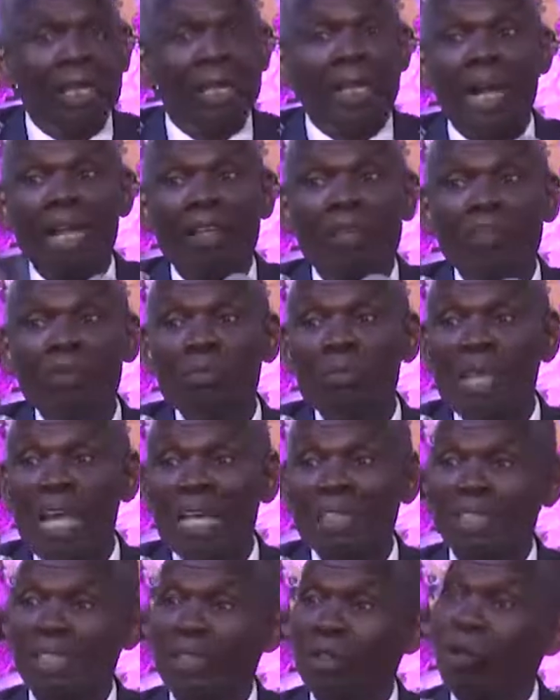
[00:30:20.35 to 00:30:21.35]
They can even be
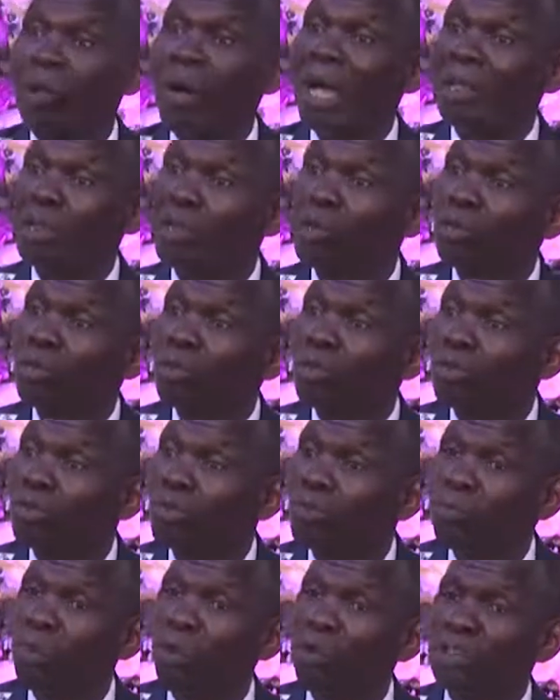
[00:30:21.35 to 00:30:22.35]
asking, why are you
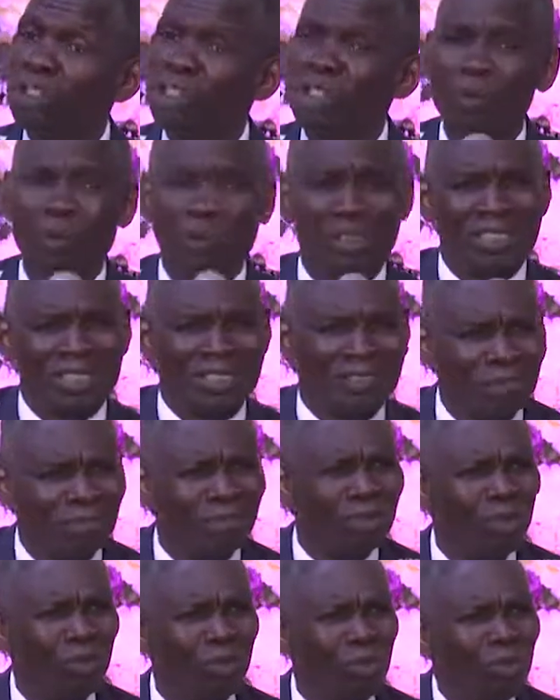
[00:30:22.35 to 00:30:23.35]
bothering yourself?
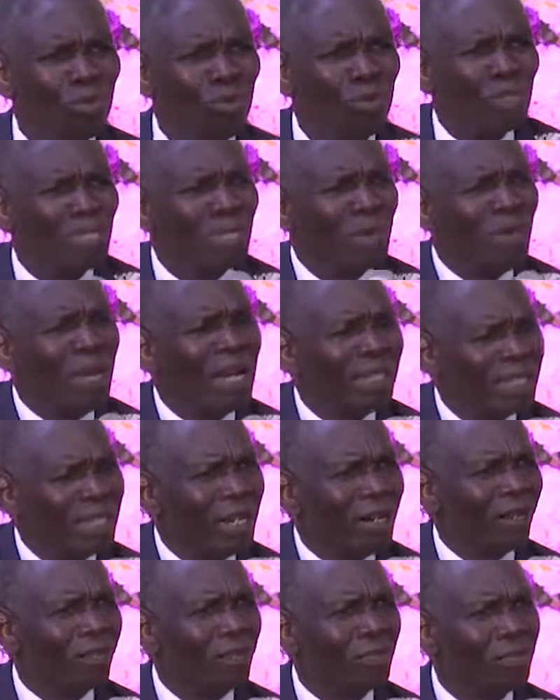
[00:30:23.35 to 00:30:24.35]
What's the
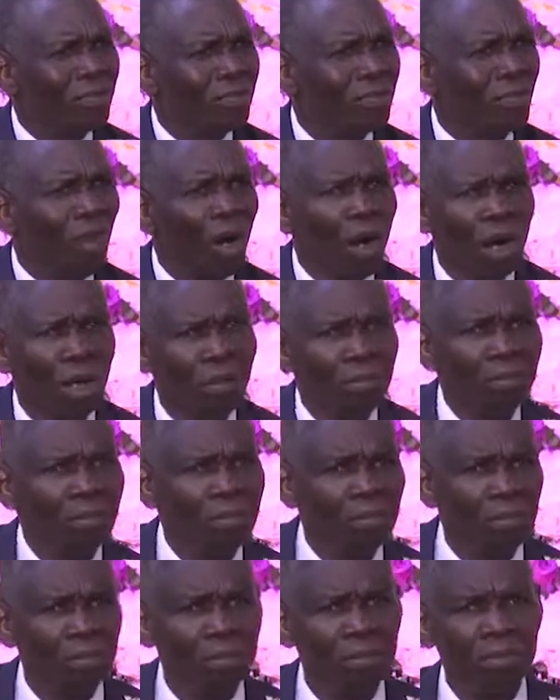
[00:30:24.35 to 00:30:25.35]
matter?
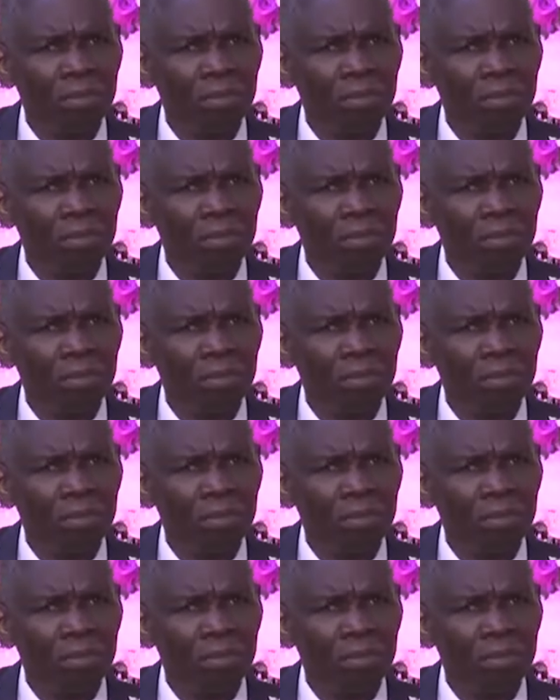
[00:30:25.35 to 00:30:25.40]
Mom?